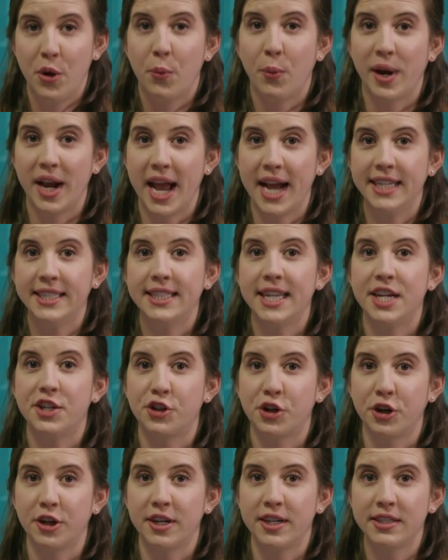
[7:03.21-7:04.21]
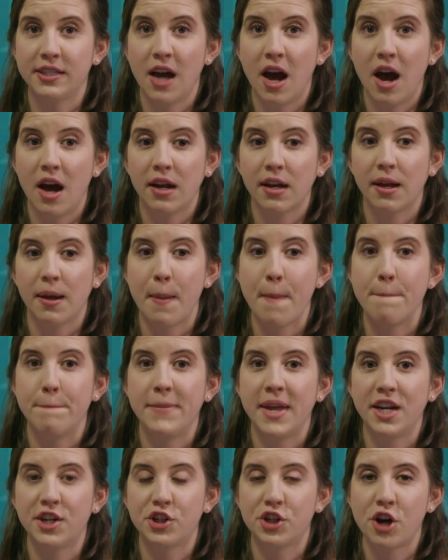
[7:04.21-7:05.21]
When I say turn and talk,
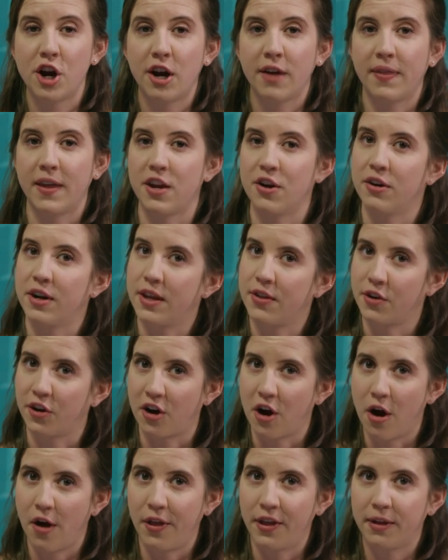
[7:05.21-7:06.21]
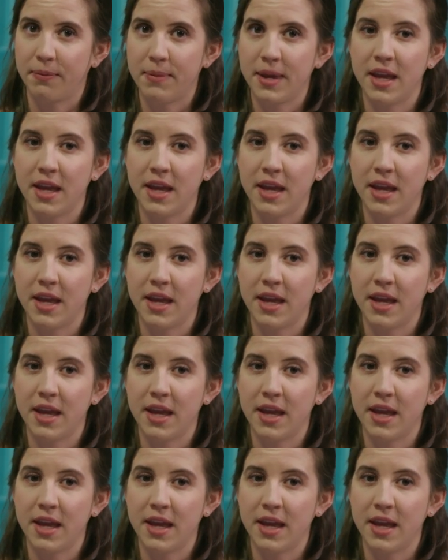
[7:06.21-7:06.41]
make sure that you're either calling